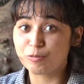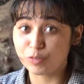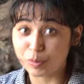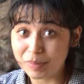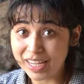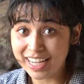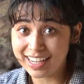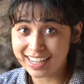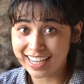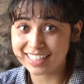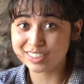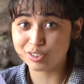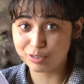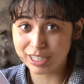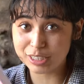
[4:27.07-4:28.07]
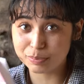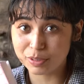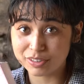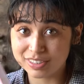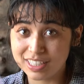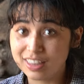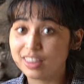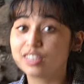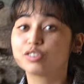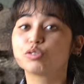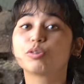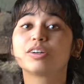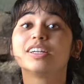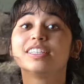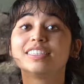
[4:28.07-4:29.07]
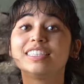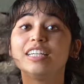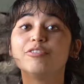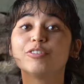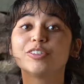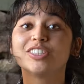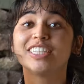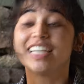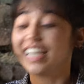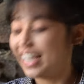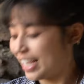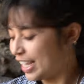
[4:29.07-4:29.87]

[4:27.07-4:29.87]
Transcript: For me, as a trans person, this story is tea for tea.